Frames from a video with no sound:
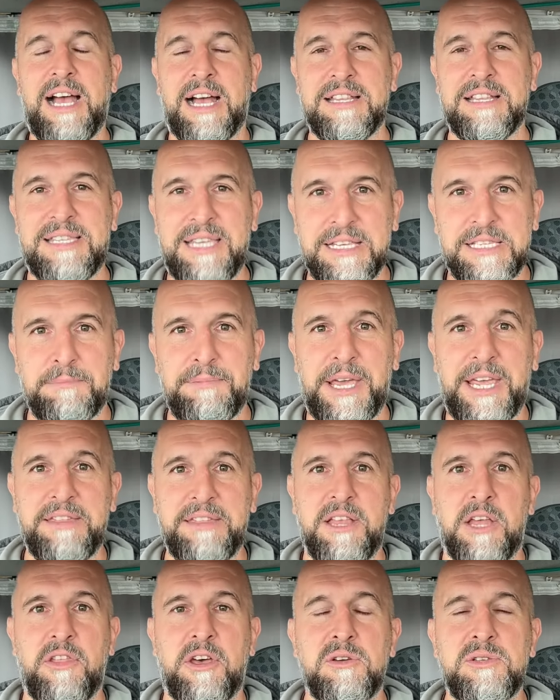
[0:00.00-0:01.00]

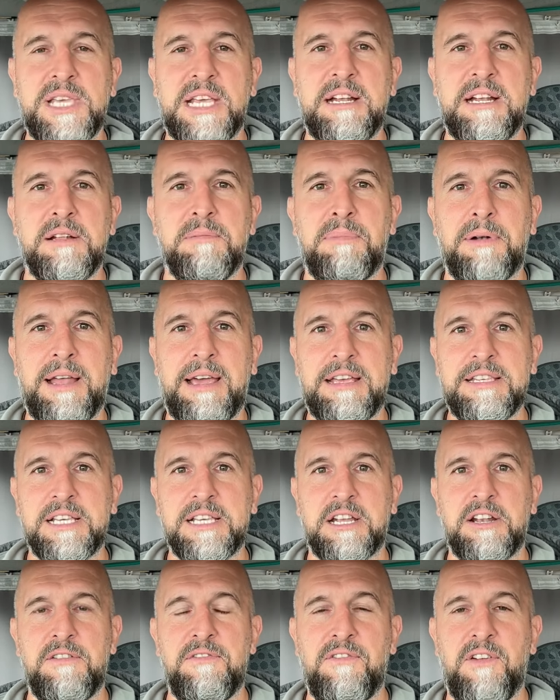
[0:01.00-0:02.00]
anticipating that those England
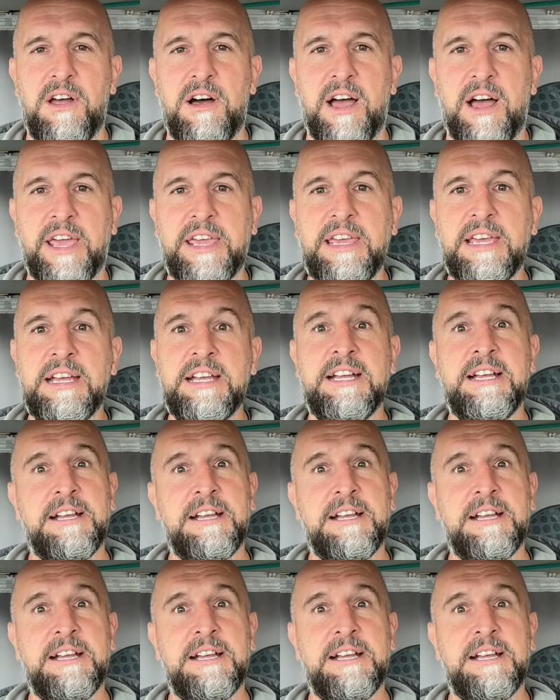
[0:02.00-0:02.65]
players are going to fly,